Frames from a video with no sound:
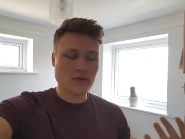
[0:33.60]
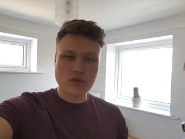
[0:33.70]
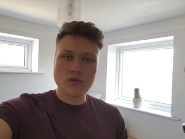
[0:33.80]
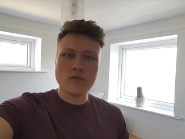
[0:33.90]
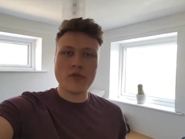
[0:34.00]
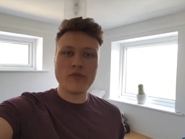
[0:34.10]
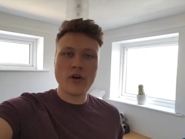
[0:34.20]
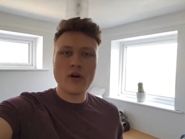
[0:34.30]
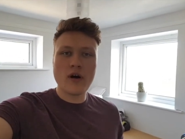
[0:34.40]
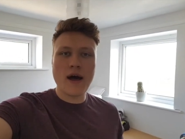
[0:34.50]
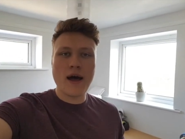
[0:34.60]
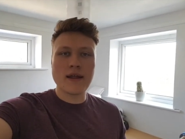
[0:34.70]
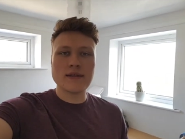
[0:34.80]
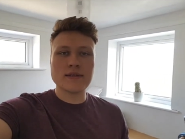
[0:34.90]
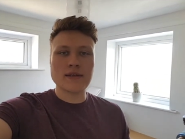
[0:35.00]
doing before,
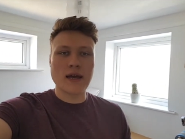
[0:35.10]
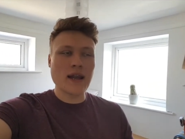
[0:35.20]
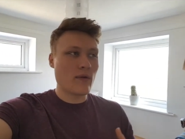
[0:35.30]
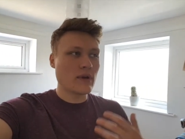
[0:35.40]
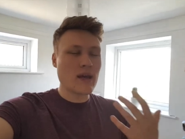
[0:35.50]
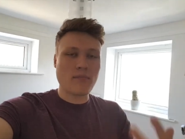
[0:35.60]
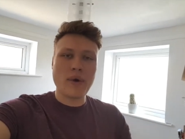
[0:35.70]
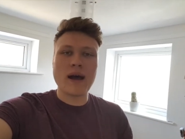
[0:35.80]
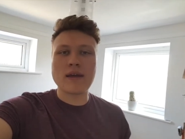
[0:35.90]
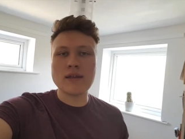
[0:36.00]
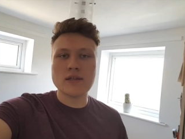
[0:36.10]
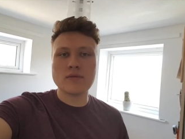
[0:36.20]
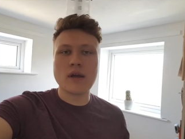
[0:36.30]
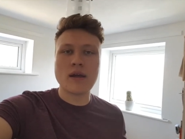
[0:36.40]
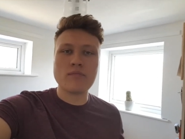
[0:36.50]
and I now want to get back into
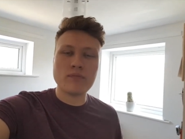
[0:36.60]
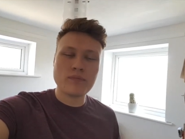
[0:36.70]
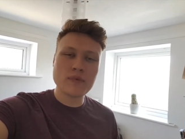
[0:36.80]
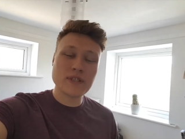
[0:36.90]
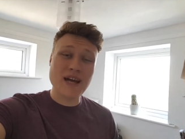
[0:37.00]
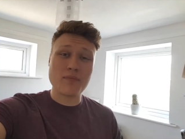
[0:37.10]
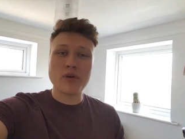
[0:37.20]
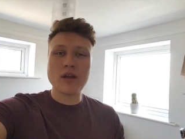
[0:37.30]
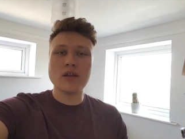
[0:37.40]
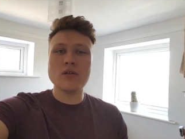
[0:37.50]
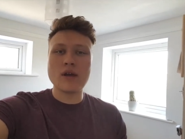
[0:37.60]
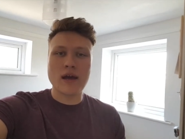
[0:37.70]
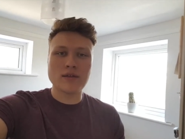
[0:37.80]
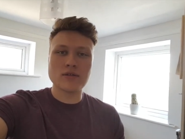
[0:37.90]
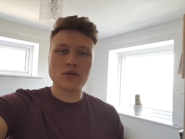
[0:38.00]
it and start bringing you
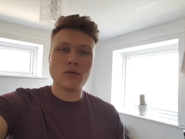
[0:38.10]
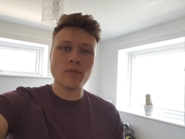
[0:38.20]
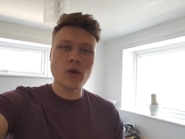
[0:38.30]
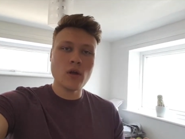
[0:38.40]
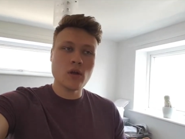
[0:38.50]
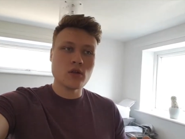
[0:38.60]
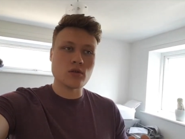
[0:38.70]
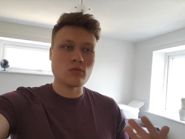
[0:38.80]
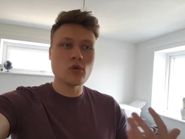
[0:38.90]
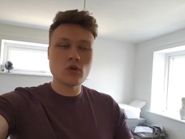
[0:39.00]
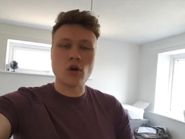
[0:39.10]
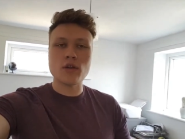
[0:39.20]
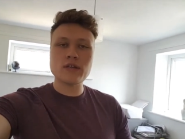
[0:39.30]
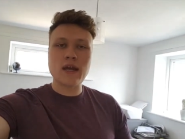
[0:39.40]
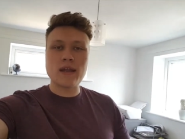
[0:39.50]
guys some good
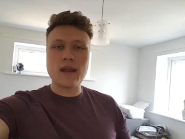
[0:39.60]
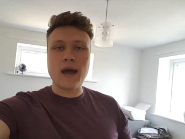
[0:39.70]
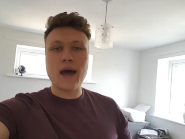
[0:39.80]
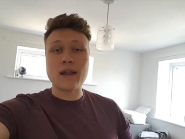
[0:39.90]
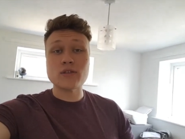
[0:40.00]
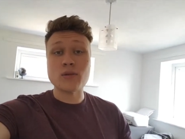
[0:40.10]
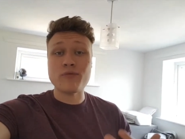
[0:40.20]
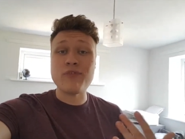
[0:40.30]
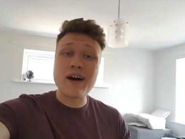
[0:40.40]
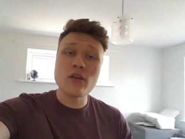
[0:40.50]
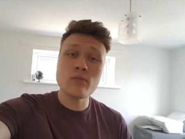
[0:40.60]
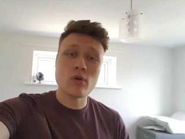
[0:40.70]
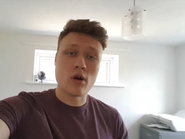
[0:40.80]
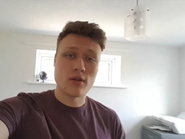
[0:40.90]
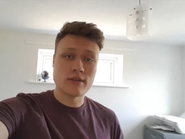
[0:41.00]
content and some valuable
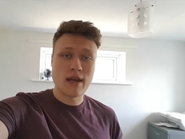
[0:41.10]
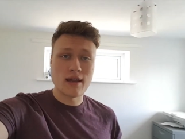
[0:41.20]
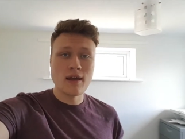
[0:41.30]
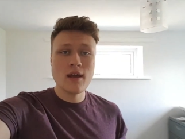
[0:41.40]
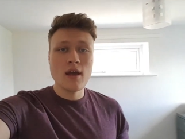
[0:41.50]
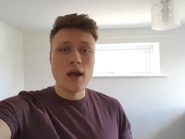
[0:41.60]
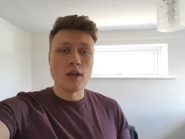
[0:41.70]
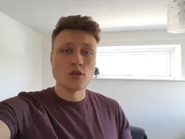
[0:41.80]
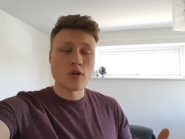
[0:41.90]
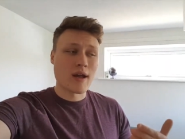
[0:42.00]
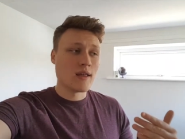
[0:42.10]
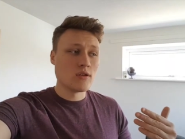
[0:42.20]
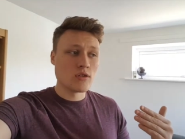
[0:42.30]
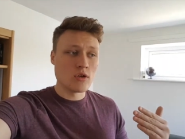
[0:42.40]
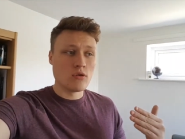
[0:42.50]
content, and trying
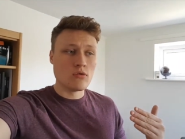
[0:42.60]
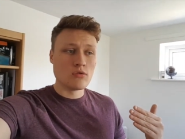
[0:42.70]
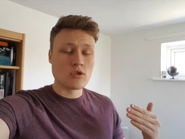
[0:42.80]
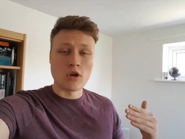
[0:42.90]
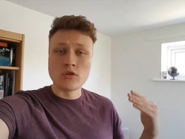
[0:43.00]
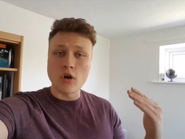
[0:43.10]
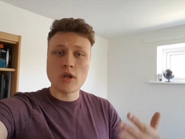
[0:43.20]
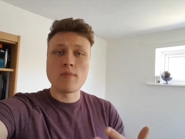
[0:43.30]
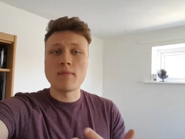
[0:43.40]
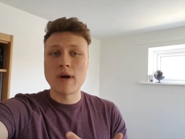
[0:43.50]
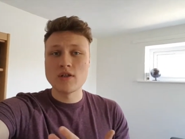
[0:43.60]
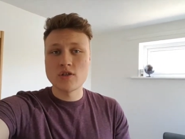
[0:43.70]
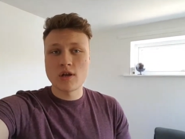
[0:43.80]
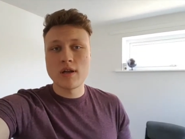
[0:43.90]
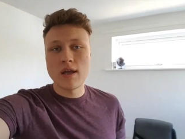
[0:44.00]
to sort of document my
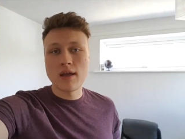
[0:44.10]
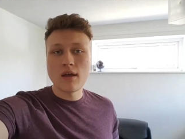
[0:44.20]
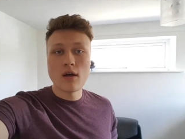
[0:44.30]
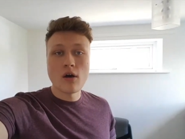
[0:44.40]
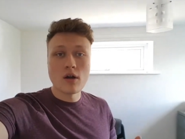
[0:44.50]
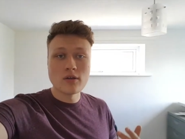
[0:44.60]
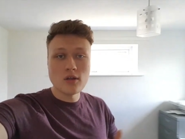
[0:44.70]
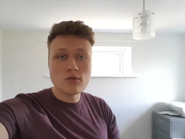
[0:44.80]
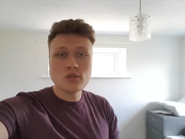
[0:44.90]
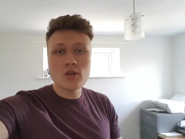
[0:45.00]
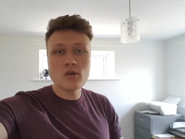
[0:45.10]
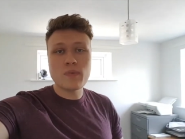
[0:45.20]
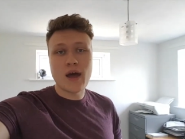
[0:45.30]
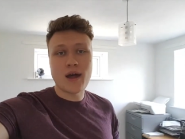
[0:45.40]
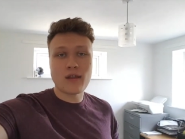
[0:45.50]
journey here on YouTube
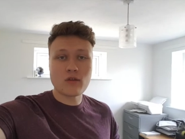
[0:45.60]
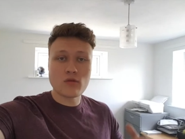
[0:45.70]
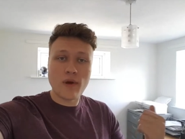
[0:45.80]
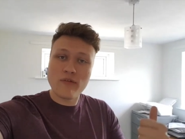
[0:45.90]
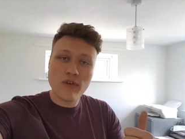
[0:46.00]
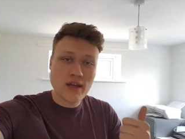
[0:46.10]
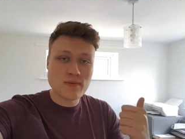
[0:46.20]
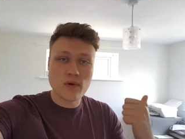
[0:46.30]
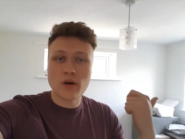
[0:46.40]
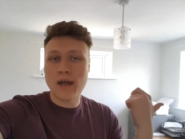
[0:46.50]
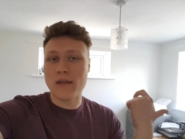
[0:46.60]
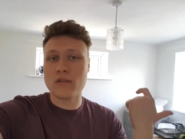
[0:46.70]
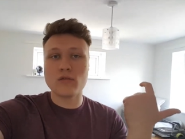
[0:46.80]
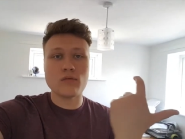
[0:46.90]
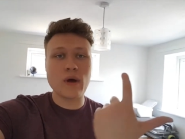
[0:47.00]
and through my Facebook and
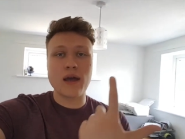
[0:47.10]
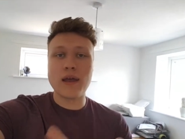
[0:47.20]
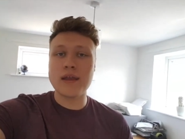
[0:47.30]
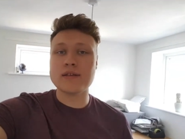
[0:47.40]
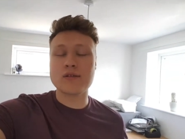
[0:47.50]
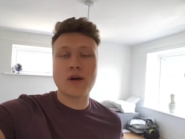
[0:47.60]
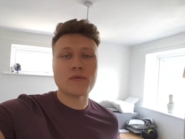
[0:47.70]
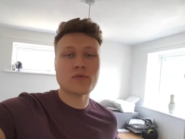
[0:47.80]
through my Instagram as